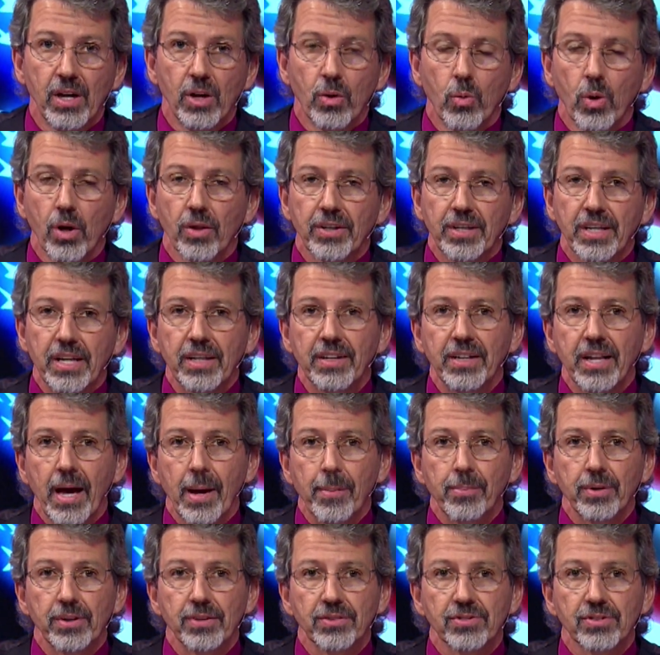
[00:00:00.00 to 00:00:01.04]
Well, the
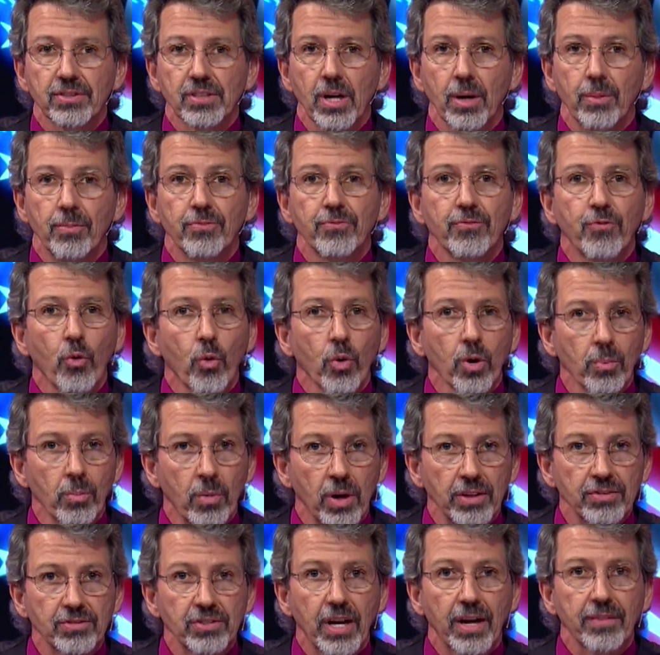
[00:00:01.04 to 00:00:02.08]
kidnappings come four
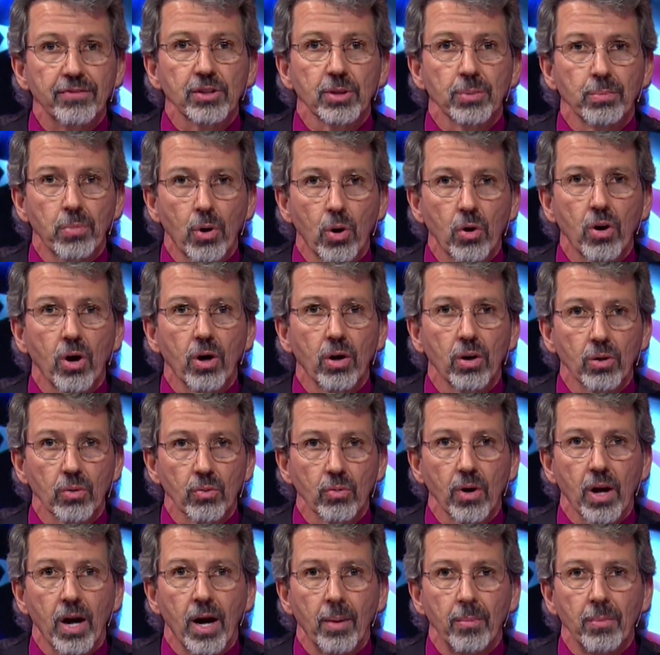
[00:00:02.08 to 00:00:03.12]
months after Boko
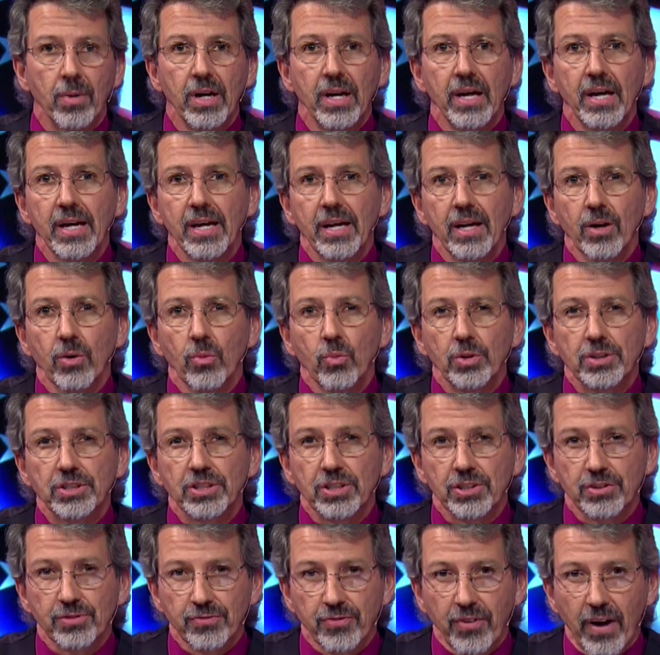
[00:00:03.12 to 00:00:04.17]
Haram, which
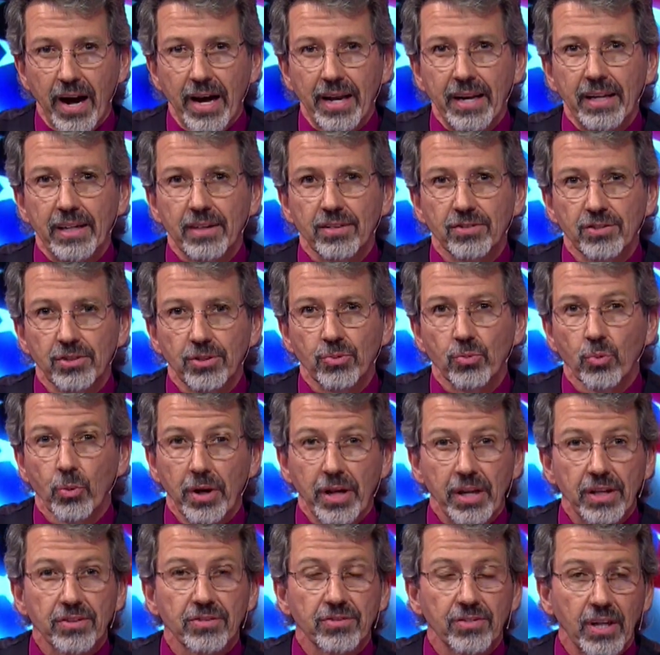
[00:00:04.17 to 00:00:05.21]
is fighting to
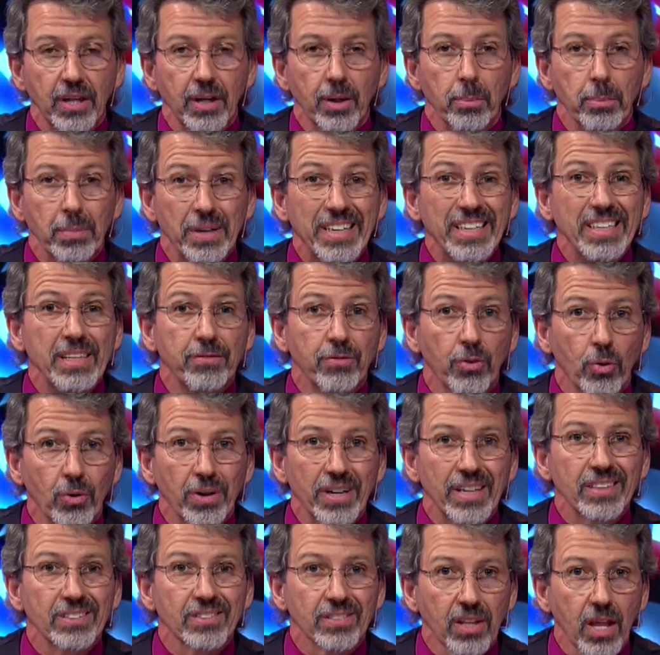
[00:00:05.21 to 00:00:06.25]
reinstate a medieval
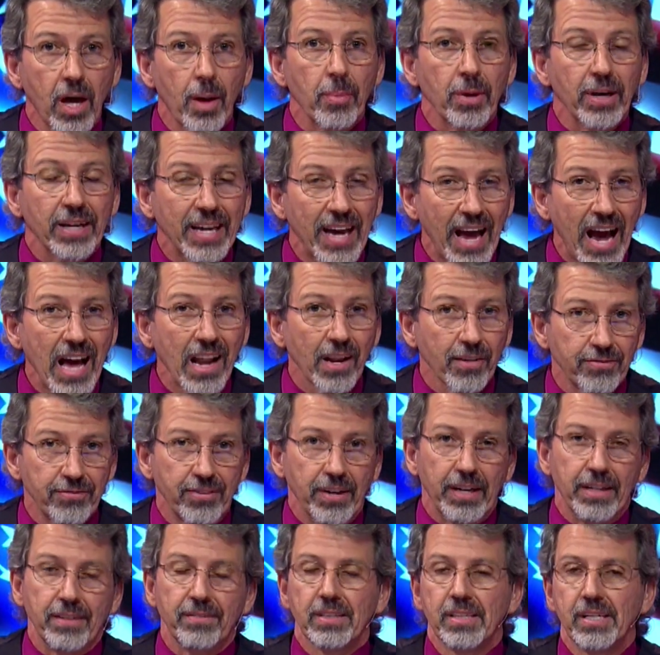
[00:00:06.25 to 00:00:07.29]
Islamic
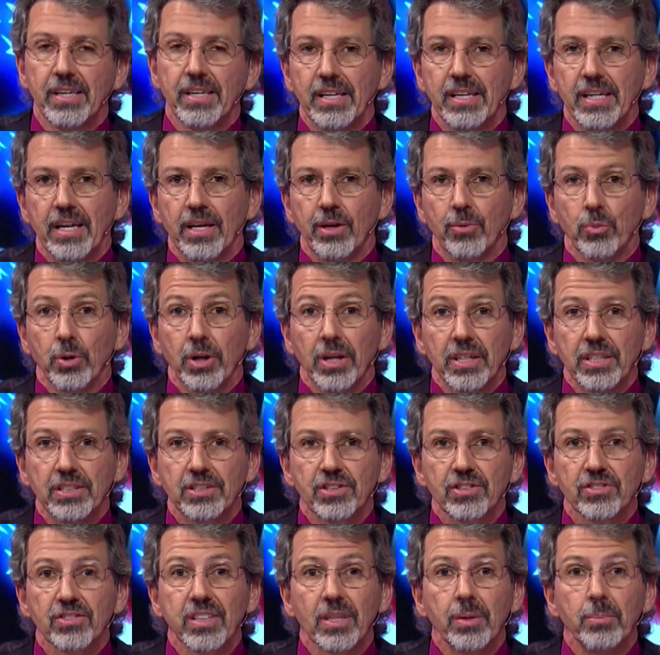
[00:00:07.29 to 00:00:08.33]
caliphate in
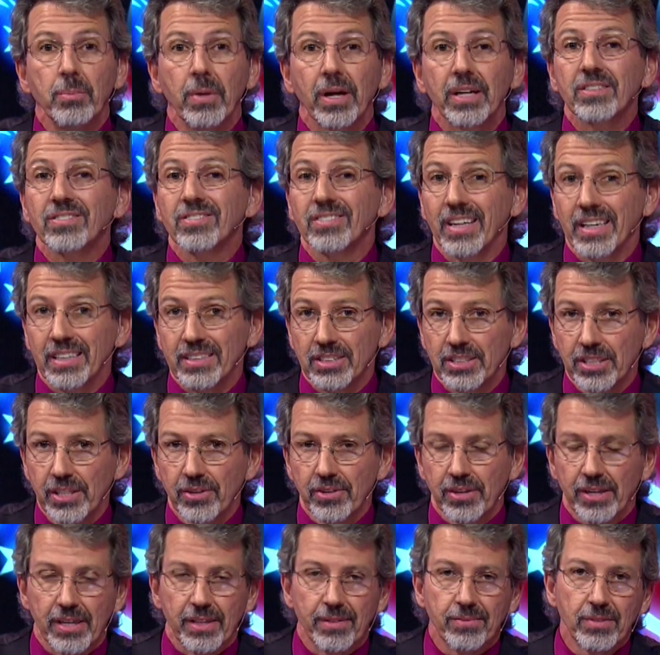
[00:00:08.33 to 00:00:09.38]
religiously mixed
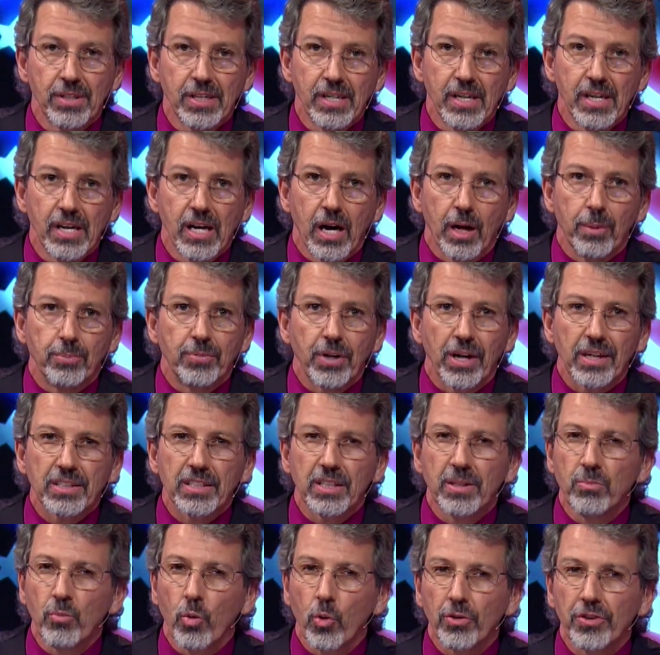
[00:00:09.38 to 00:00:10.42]
Nigeria
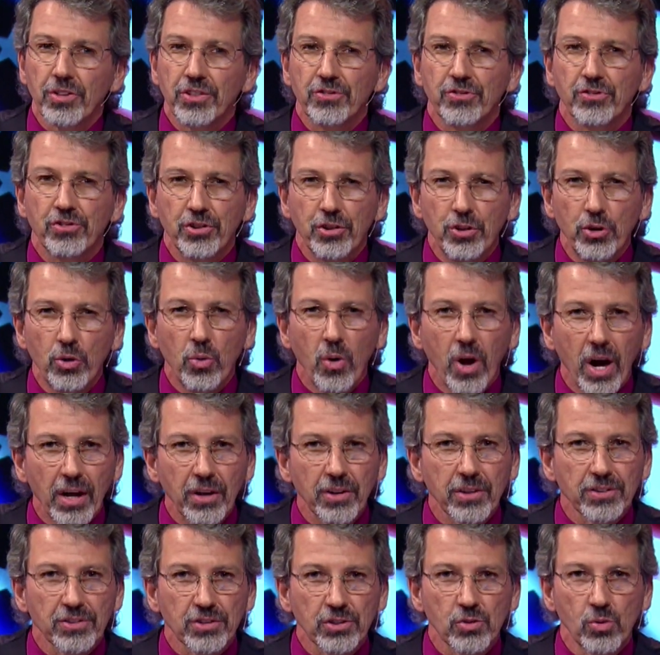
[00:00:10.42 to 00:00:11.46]
abducted more than
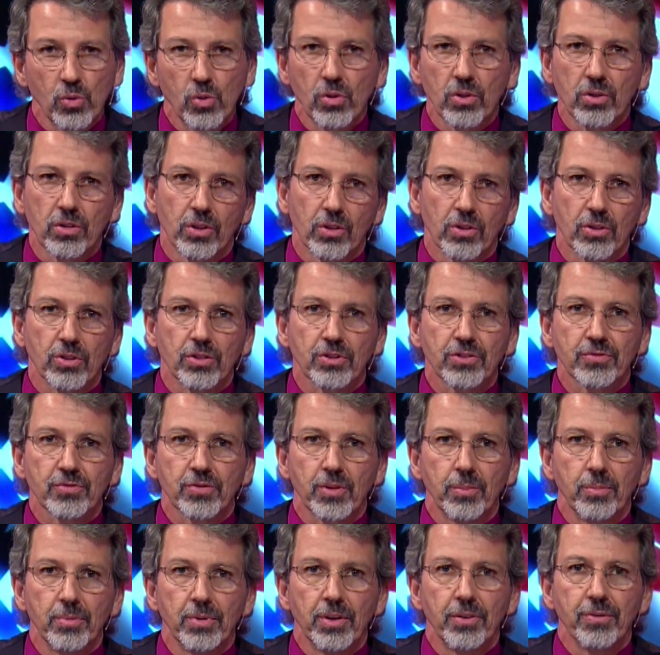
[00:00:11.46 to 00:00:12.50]
200 schoolgirls
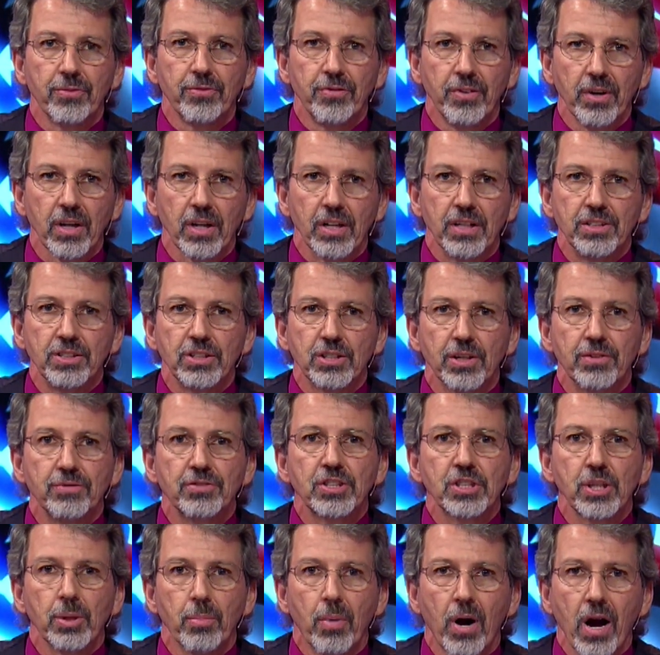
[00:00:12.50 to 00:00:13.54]
from the village of
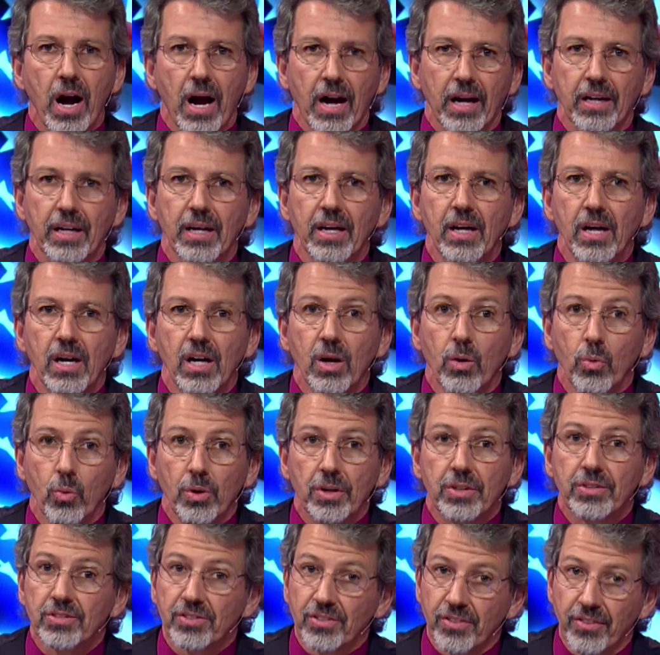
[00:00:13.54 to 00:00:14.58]
Chibok,
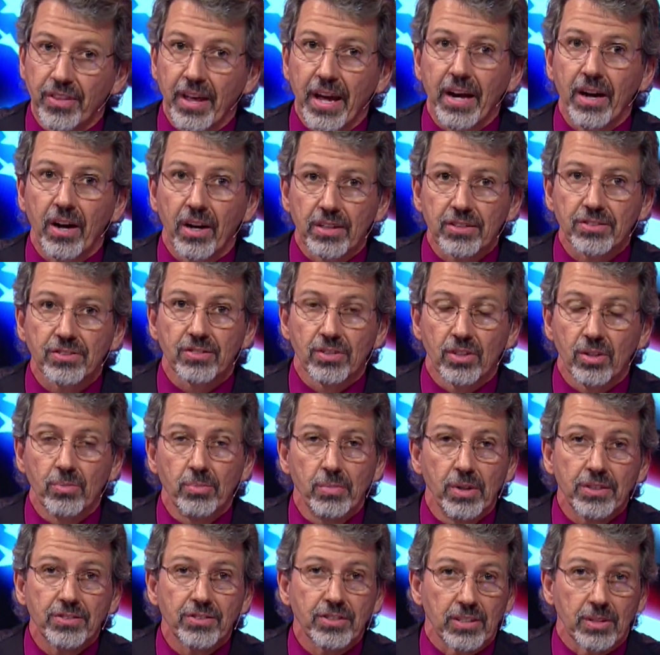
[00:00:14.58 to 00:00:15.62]
which they are still
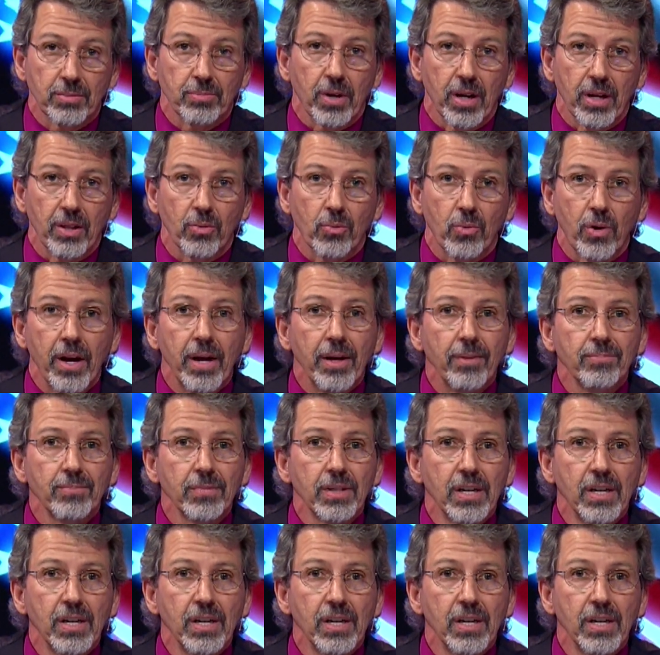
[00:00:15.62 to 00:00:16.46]
missing, by the way.